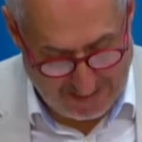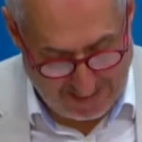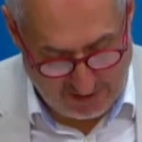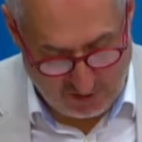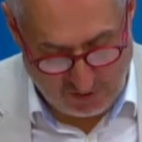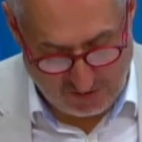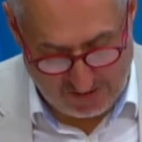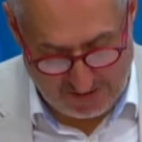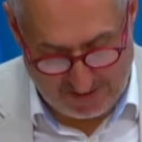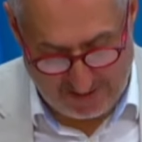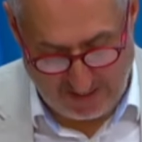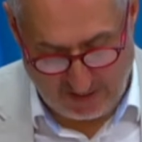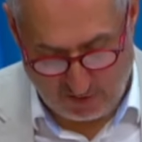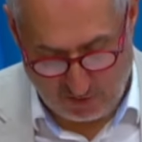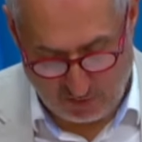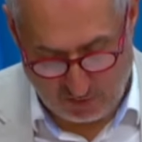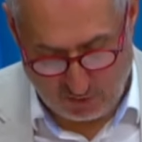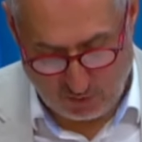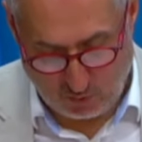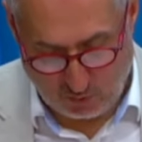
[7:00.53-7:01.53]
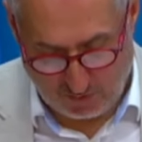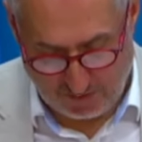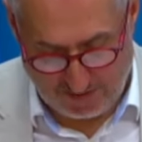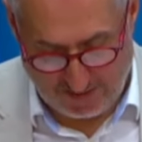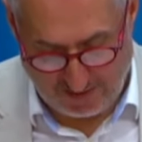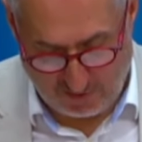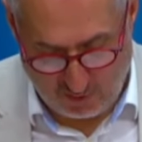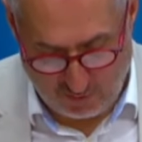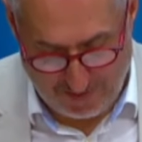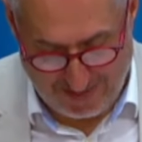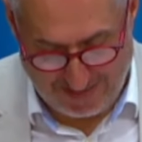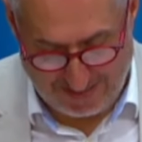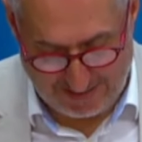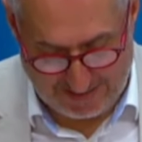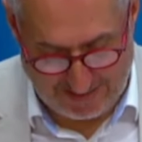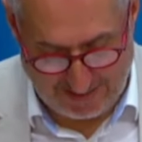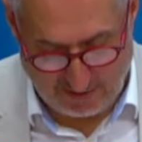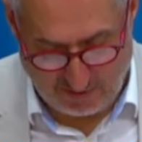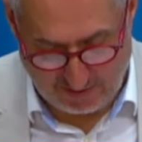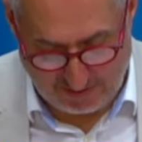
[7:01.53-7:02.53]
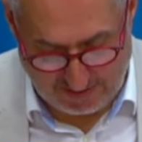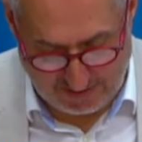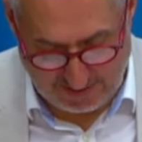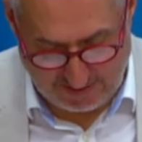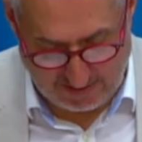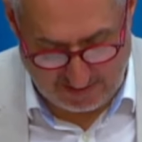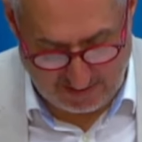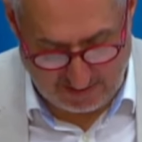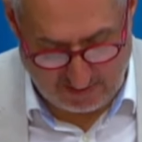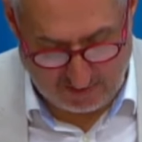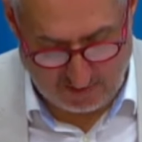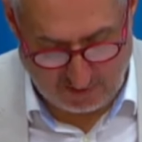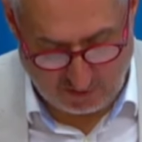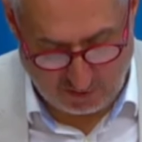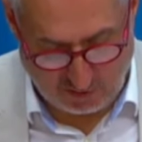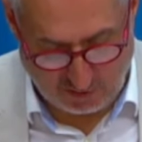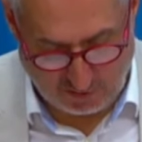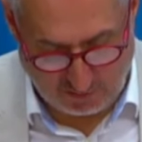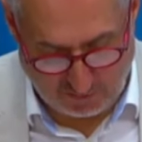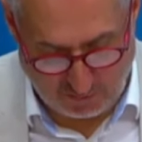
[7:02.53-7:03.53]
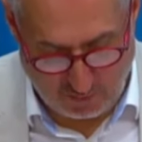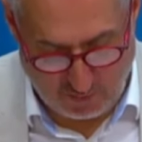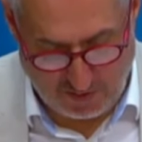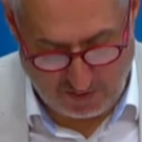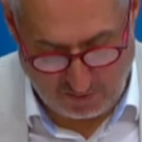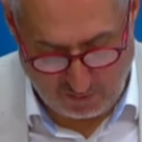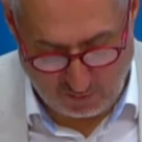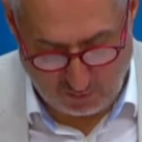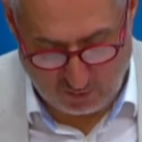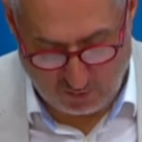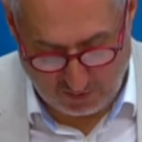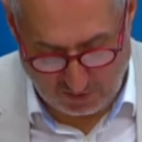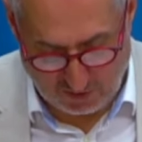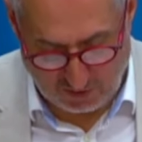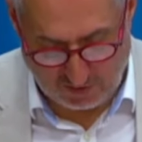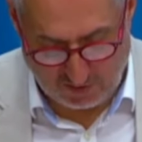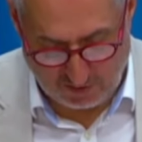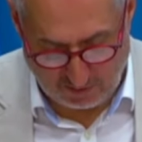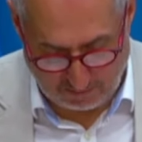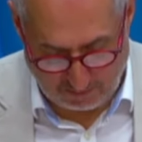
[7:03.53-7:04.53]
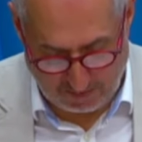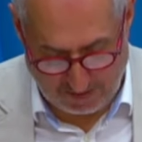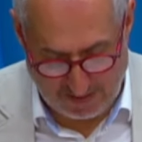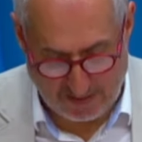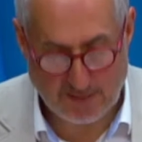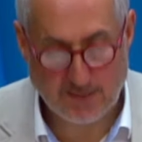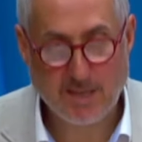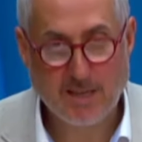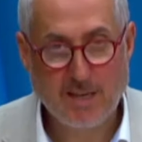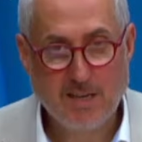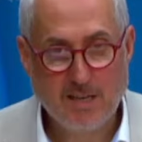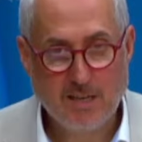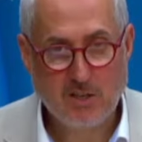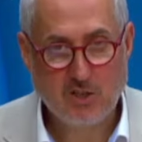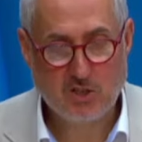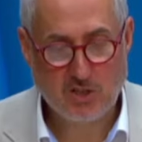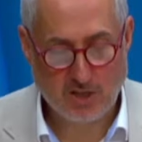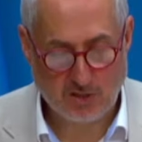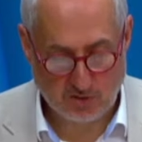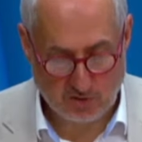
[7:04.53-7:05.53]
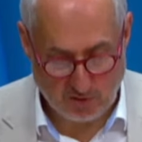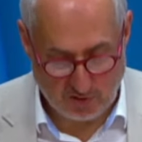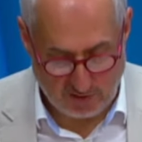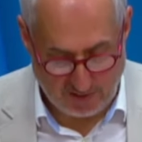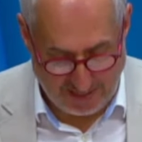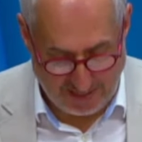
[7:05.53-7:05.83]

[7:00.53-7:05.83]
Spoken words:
agency underscores that humanitarian assistance, such as food and nutrition supplies, shelter and